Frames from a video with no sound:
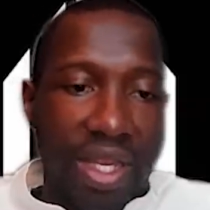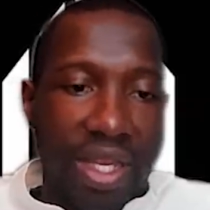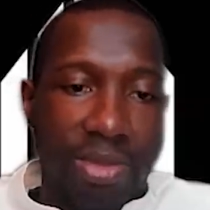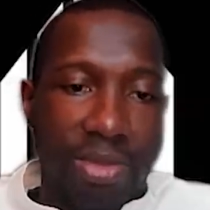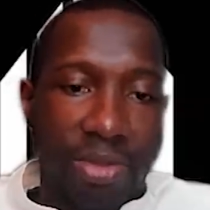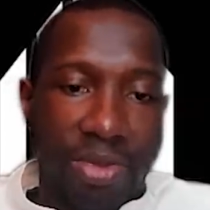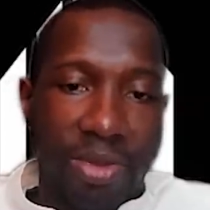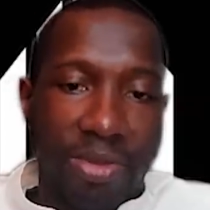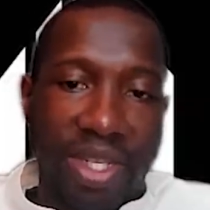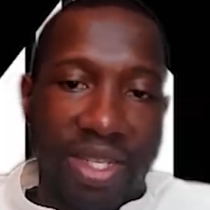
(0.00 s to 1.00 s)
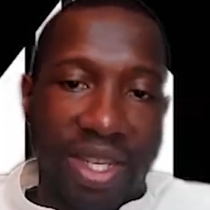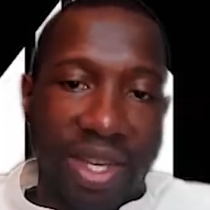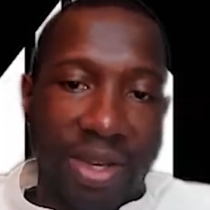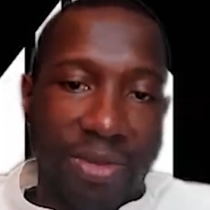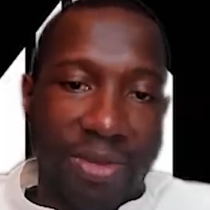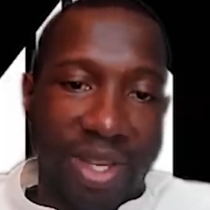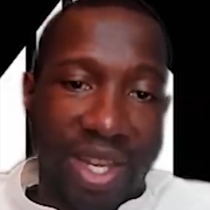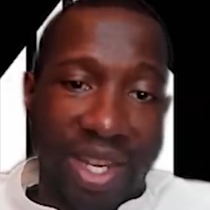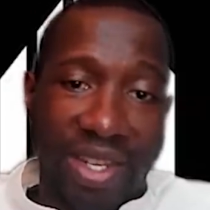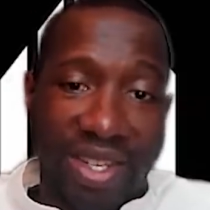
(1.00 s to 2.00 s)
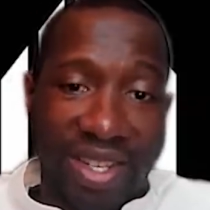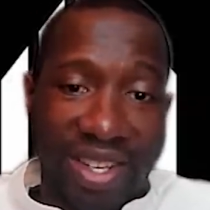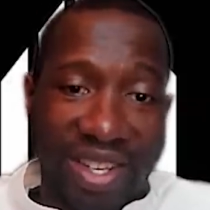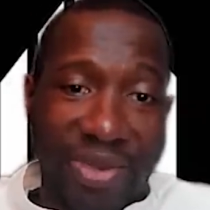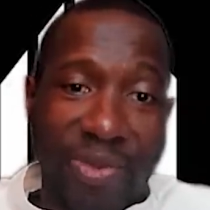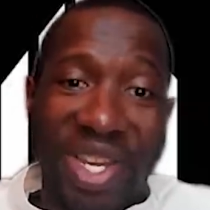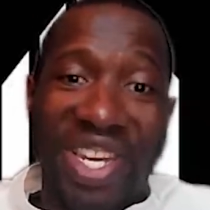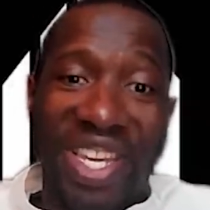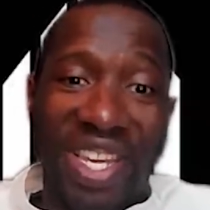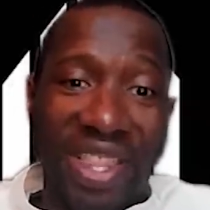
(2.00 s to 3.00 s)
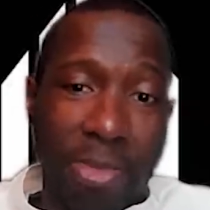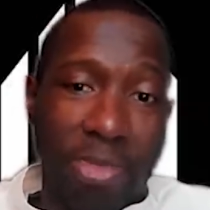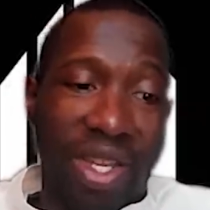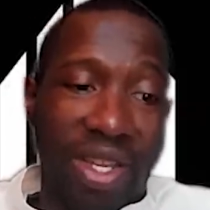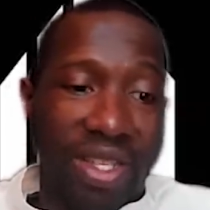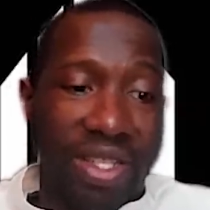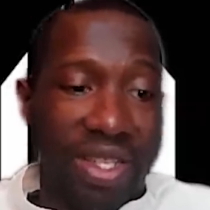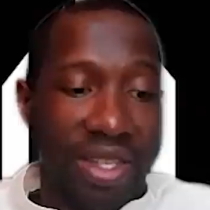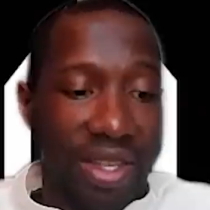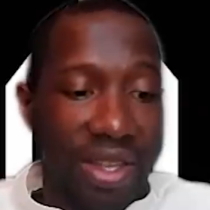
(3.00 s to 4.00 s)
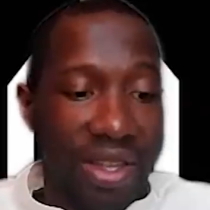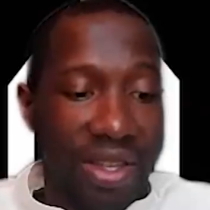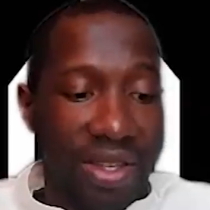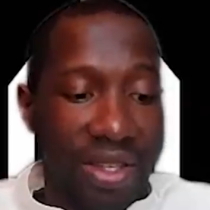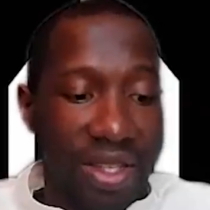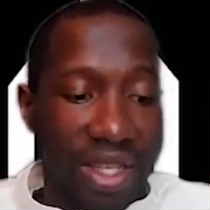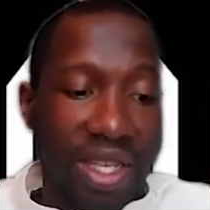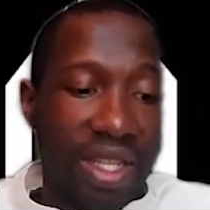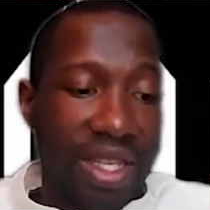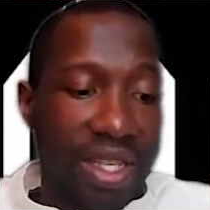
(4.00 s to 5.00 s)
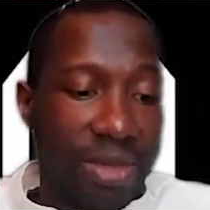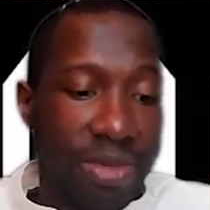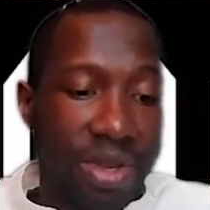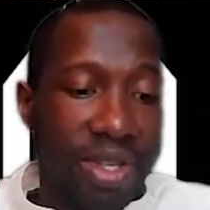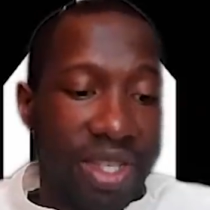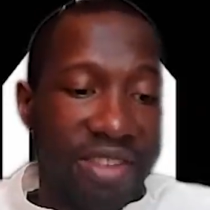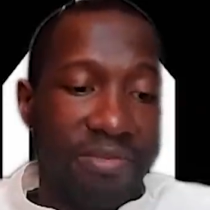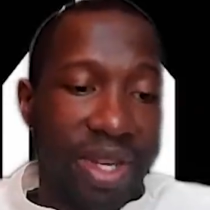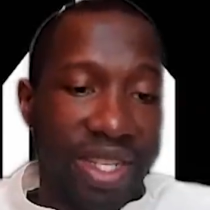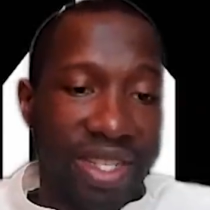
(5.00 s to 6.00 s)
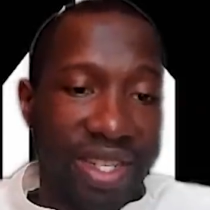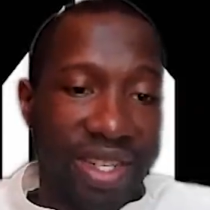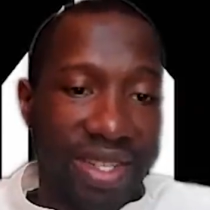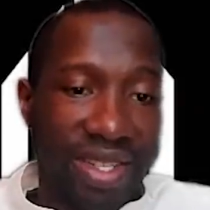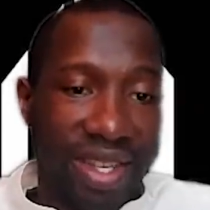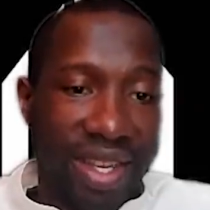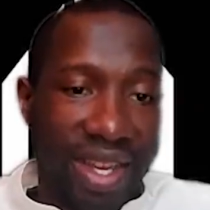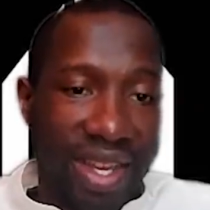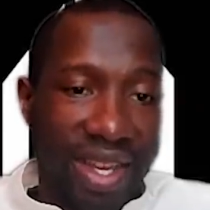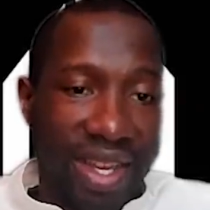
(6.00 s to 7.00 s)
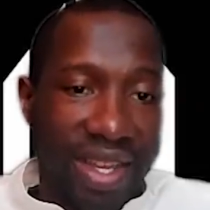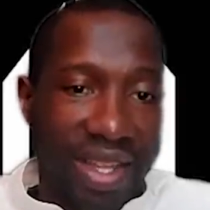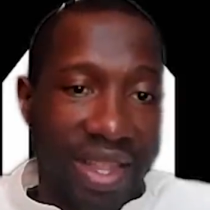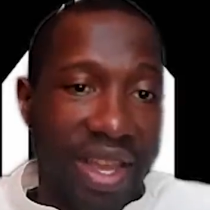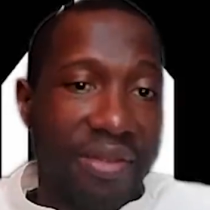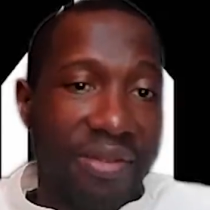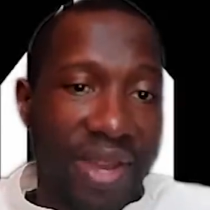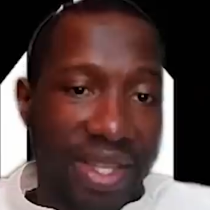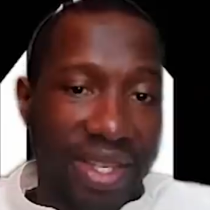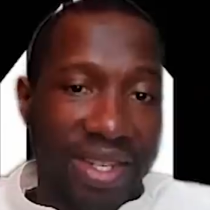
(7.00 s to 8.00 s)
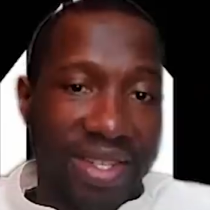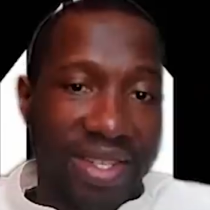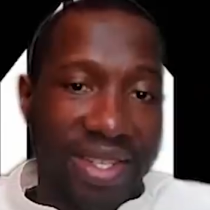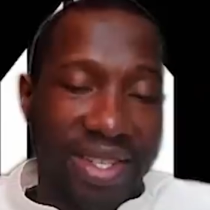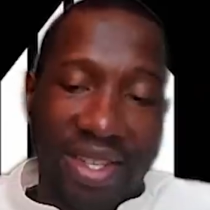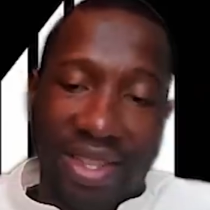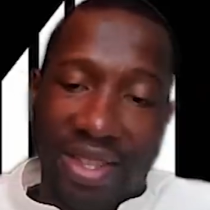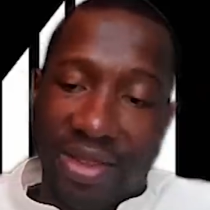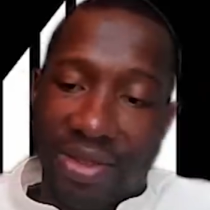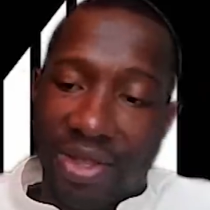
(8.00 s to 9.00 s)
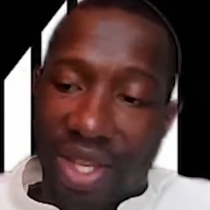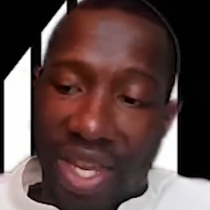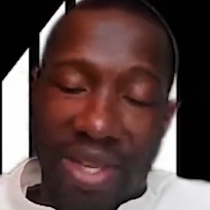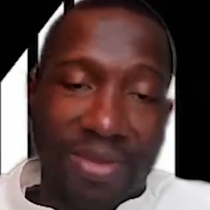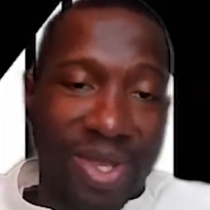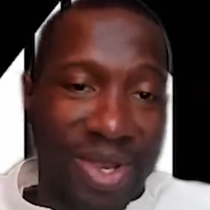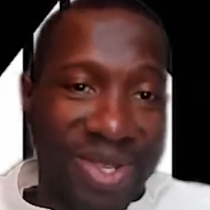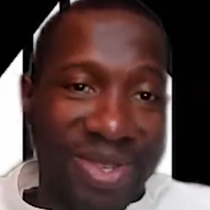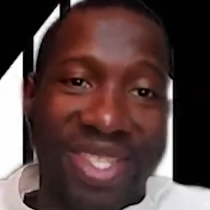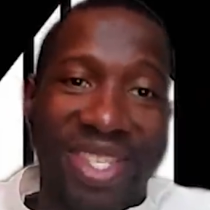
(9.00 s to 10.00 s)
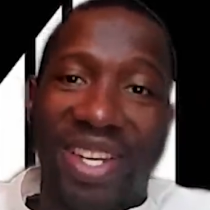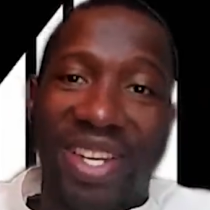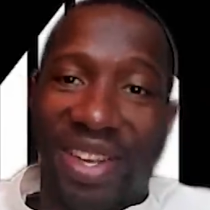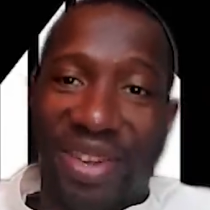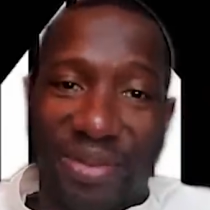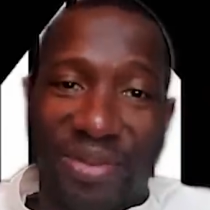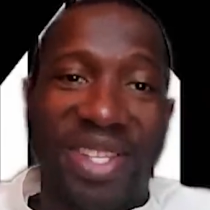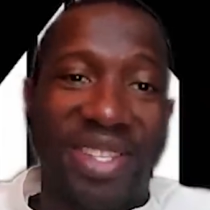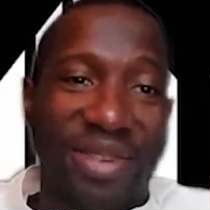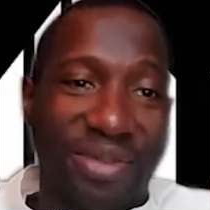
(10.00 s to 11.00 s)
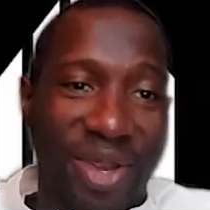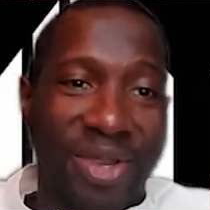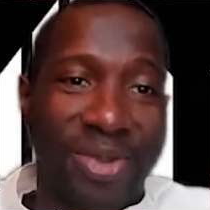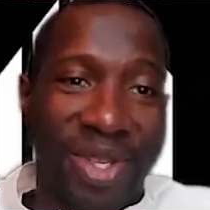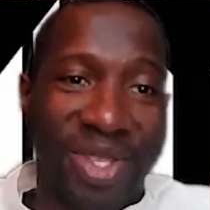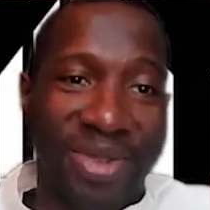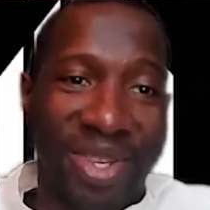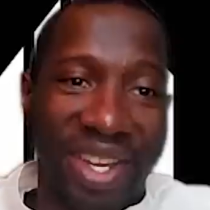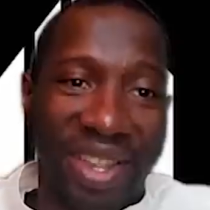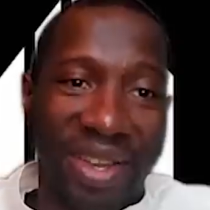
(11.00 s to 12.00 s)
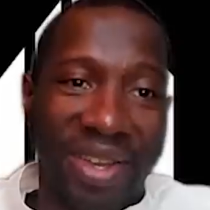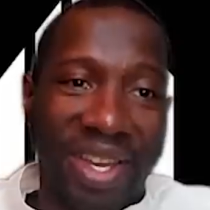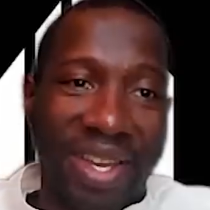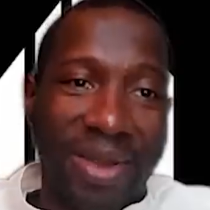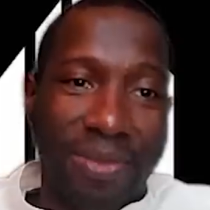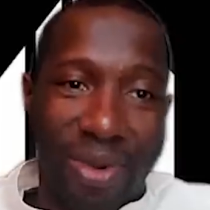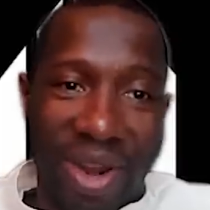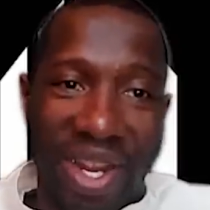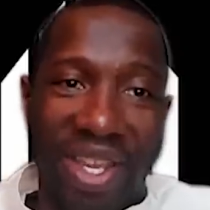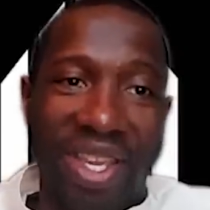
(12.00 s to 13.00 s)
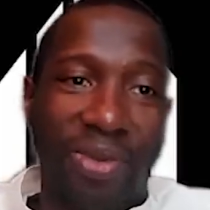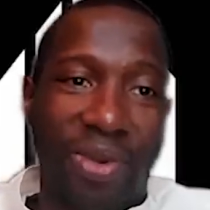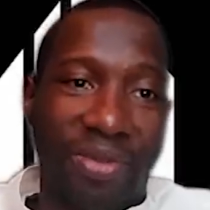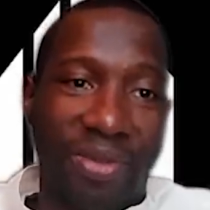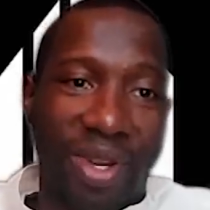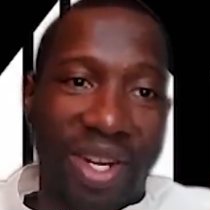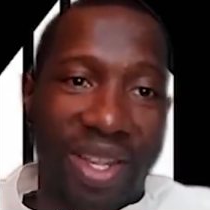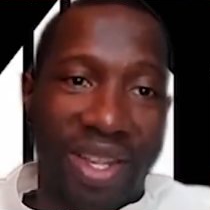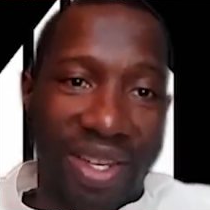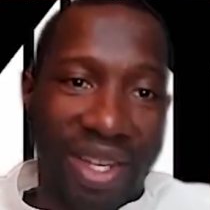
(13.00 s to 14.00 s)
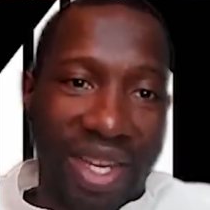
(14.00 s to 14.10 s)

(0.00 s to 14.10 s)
He's put people in place to help, and we need them because seeing these spirits have place in us, they're affecting us. The James also said, confess your faults one to another, pray ye one for another.